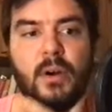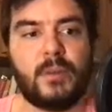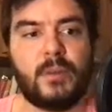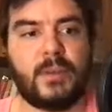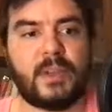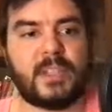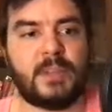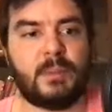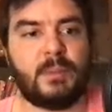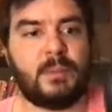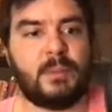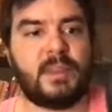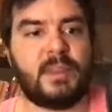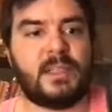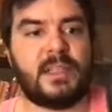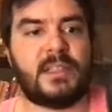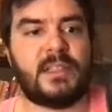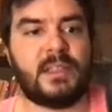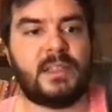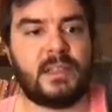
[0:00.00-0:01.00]
for example,
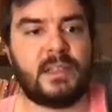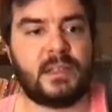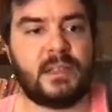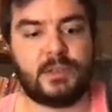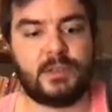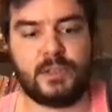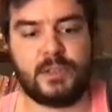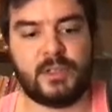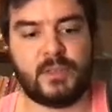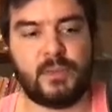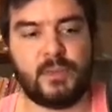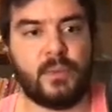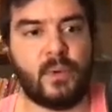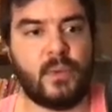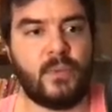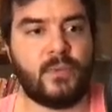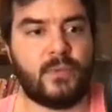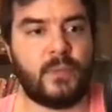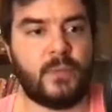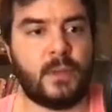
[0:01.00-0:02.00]
let's just do
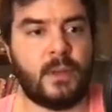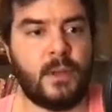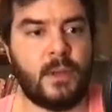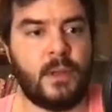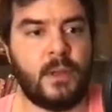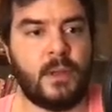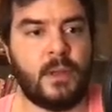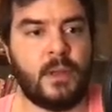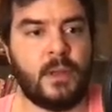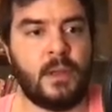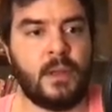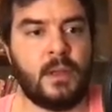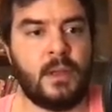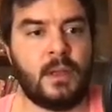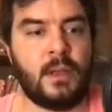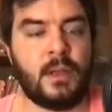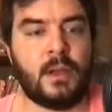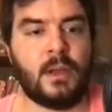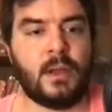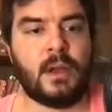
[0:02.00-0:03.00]
both,
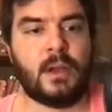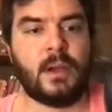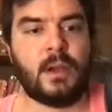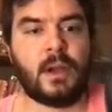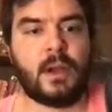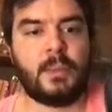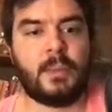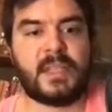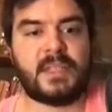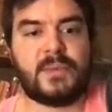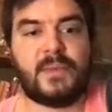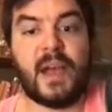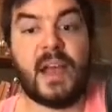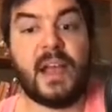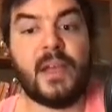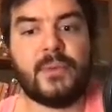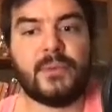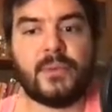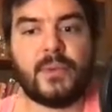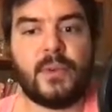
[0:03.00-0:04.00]
uh, base
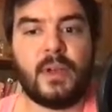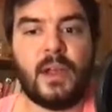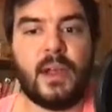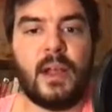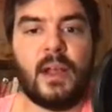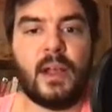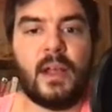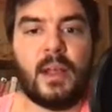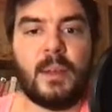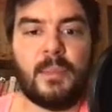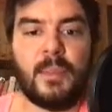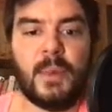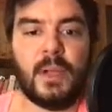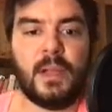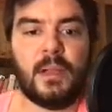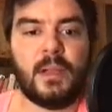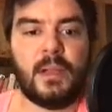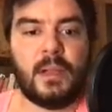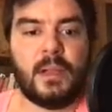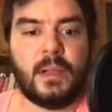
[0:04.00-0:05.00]
5. Um,
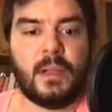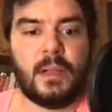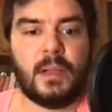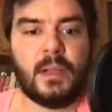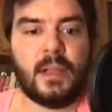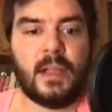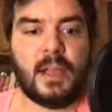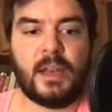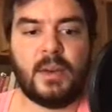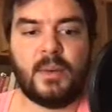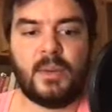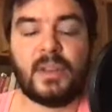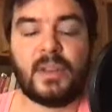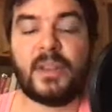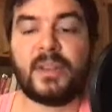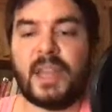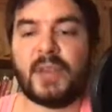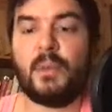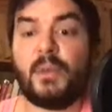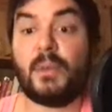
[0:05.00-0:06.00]
and
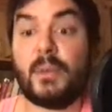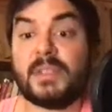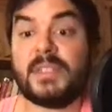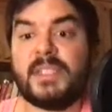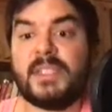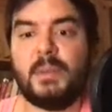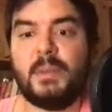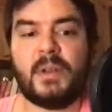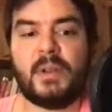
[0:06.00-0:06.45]
then we will see what